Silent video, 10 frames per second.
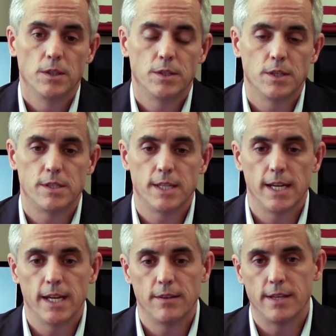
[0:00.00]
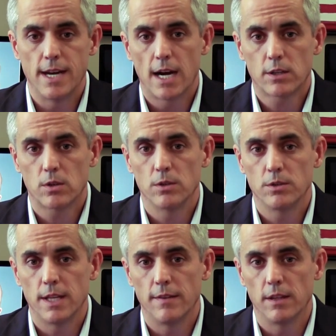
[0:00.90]
to see the
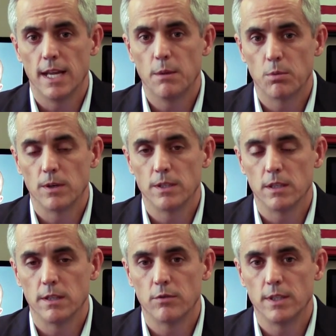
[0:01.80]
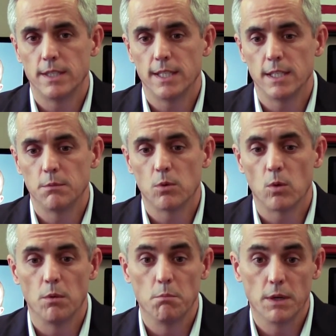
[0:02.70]
doctors and the labor and delivery team
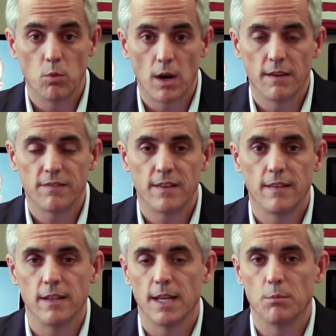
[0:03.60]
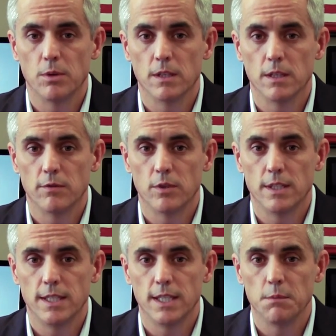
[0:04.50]
or the midwife and the labor and delivery
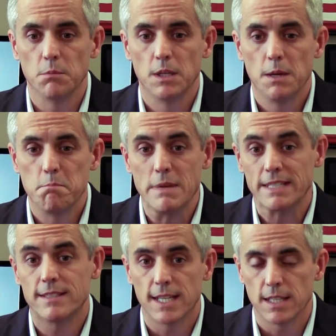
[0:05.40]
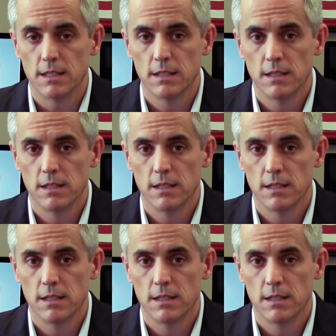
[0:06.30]
team missing.